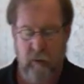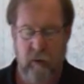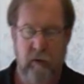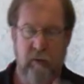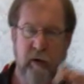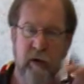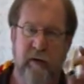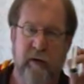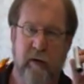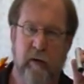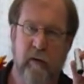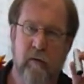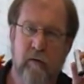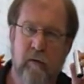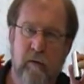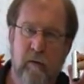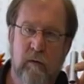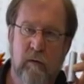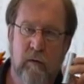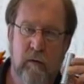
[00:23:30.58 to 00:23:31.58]
That one right
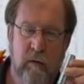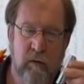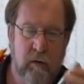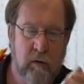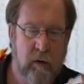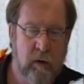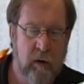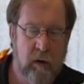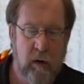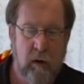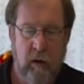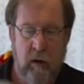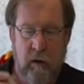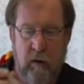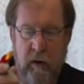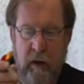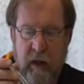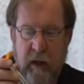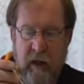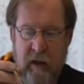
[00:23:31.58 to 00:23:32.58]
there.
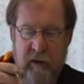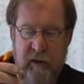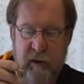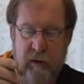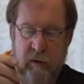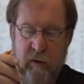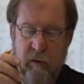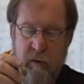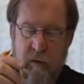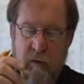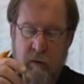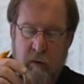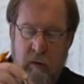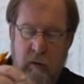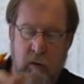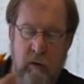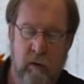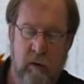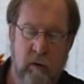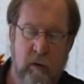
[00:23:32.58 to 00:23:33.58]
That guy's
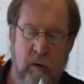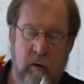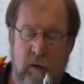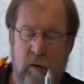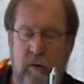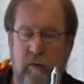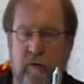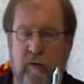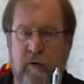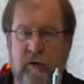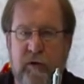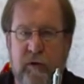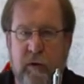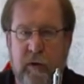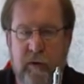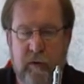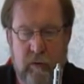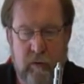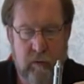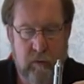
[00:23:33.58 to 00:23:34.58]
too
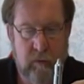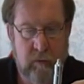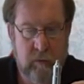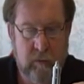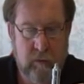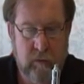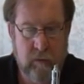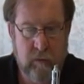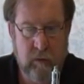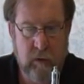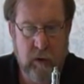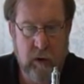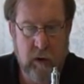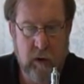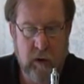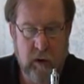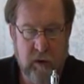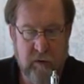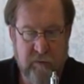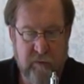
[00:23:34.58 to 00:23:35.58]
short.
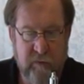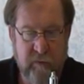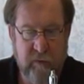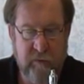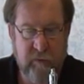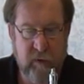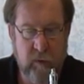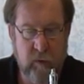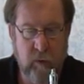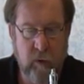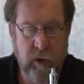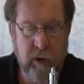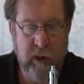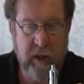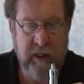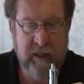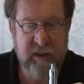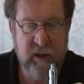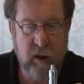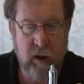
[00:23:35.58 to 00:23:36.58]
If you
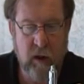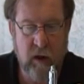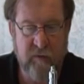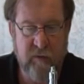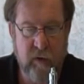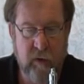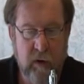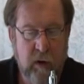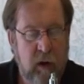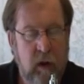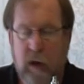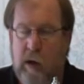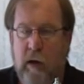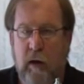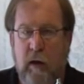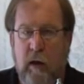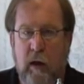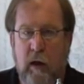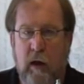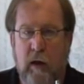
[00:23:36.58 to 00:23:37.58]
want it as a cover,
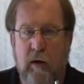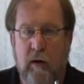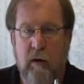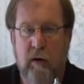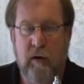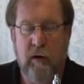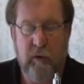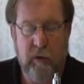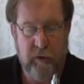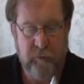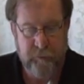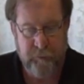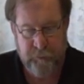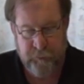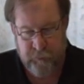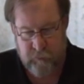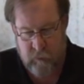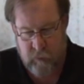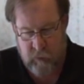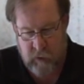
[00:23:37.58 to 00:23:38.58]
it ain't going to do it.